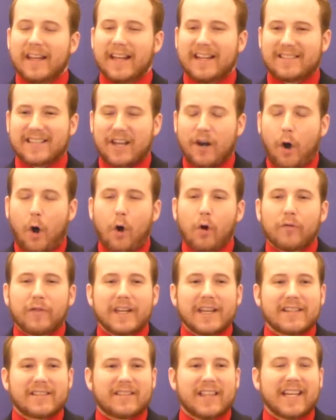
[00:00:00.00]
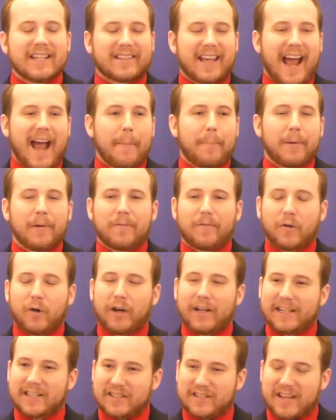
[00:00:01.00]
It said all these things happen
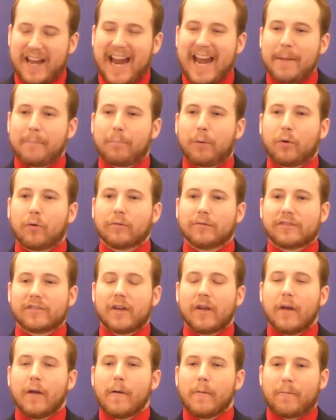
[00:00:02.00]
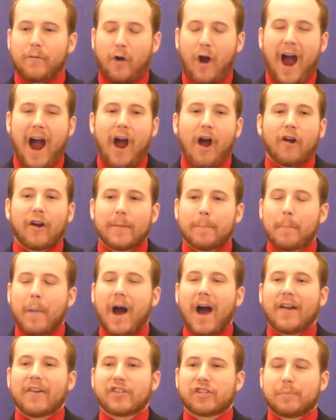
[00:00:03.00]
for examples, for our
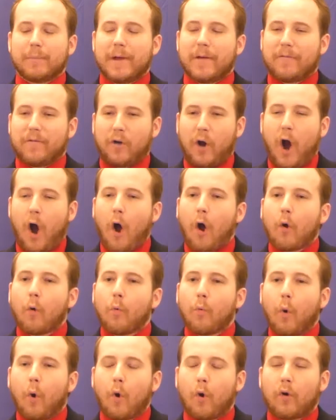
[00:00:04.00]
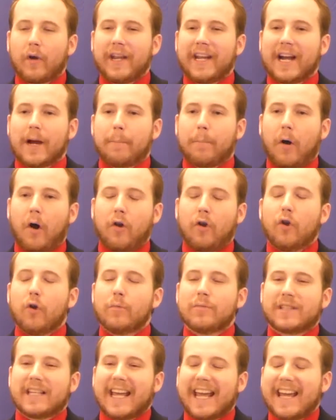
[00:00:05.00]
admonishment, for our warning, upon
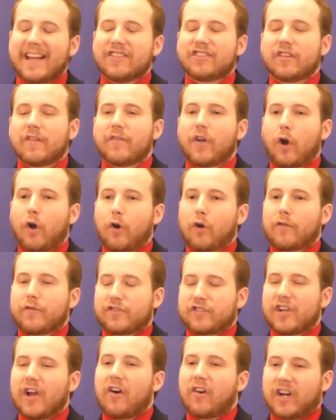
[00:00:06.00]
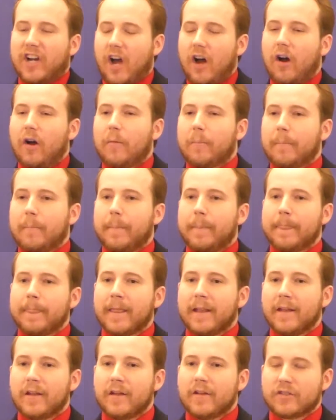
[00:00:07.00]
whom the ends of the earth shall come.
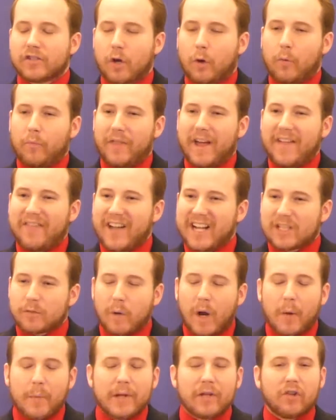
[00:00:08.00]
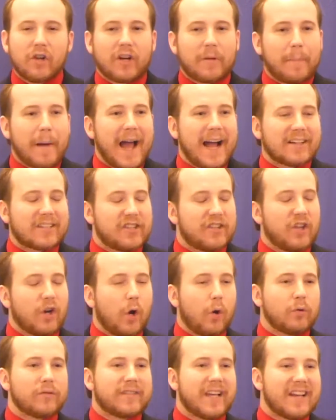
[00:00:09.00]
So that, that's why we look back to the
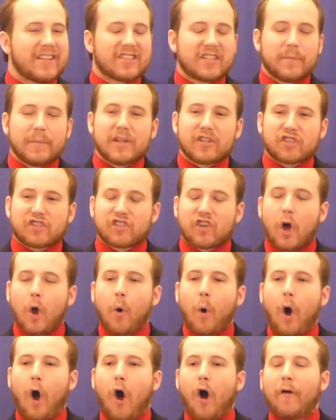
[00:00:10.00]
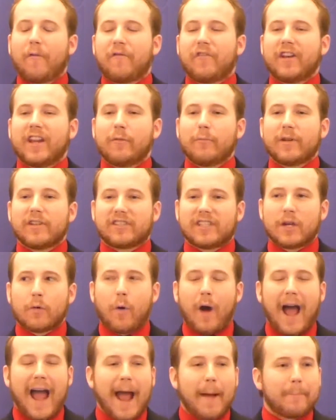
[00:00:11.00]
Old Testament so often, and we see
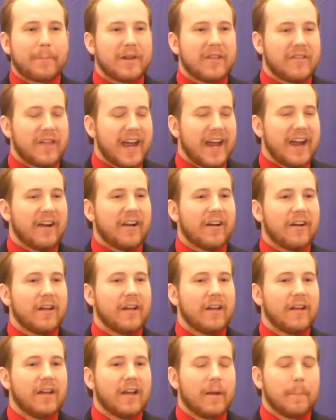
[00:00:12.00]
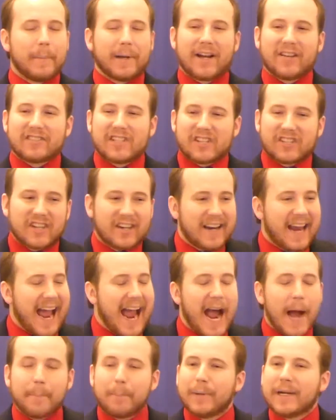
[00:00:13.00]
what happened there, because it's going to
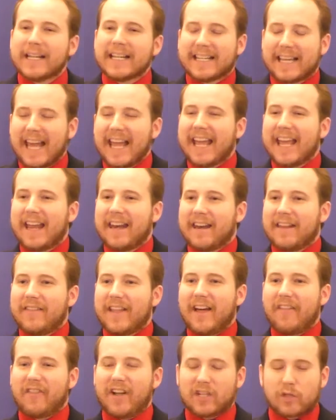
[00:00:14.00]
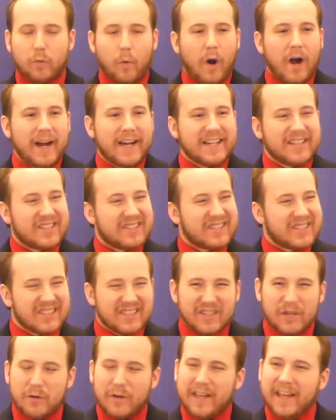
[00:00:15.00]
happen again. And that, that's why
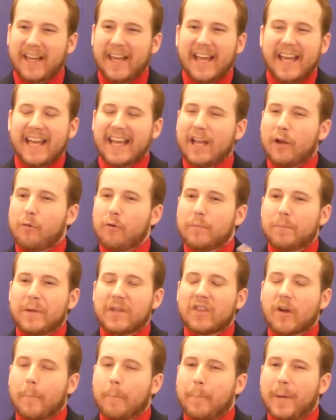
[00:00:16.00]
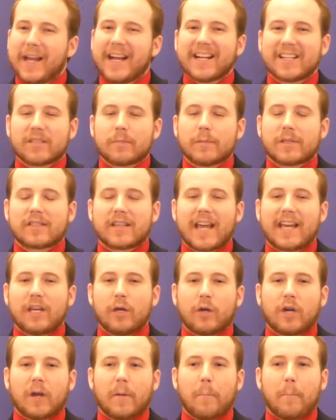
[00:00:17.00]
it's... you it would be the biggest mistake
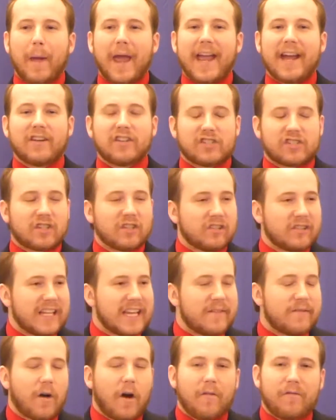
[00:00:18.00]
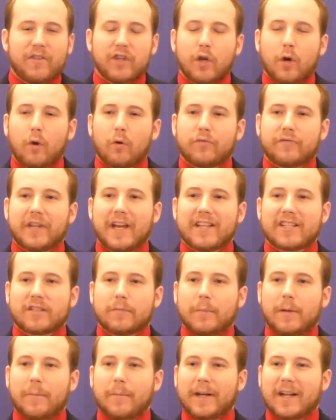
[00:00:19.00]
you could make just to leave off the Old
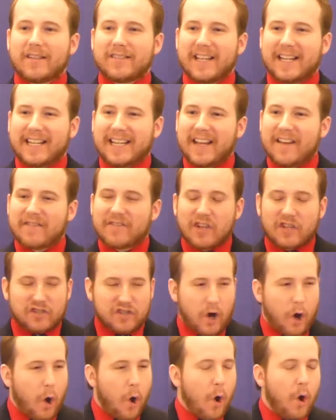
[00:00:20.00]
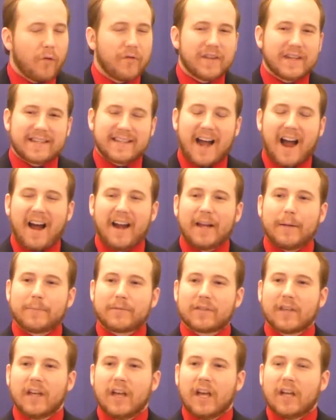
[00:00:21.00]
Testament because it gives us all the
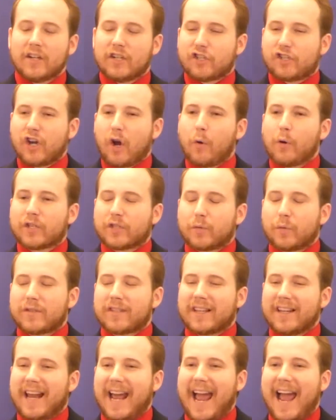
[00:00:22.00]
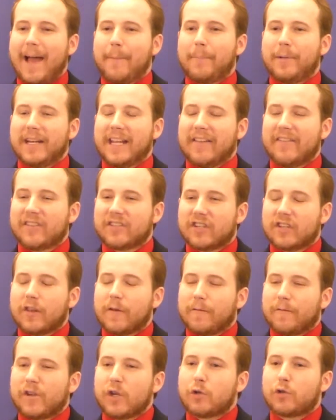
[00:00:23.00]
types to show us what's going to happen even to
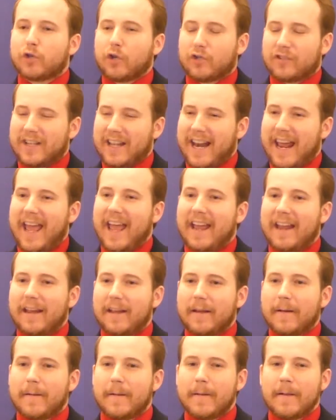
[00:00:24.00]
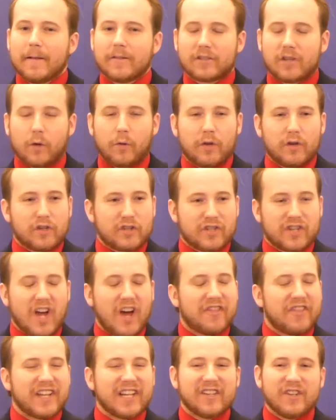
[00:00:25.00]
the future today. So there's
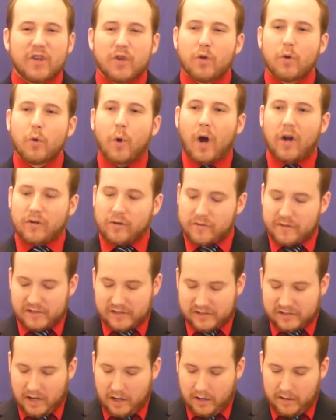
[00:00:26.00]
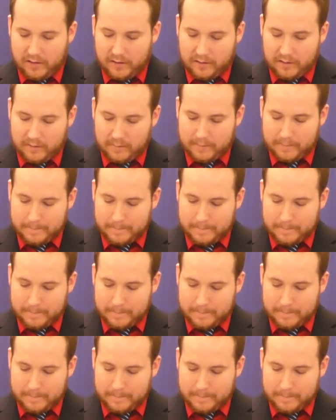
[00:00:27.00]
nothing new under the sun.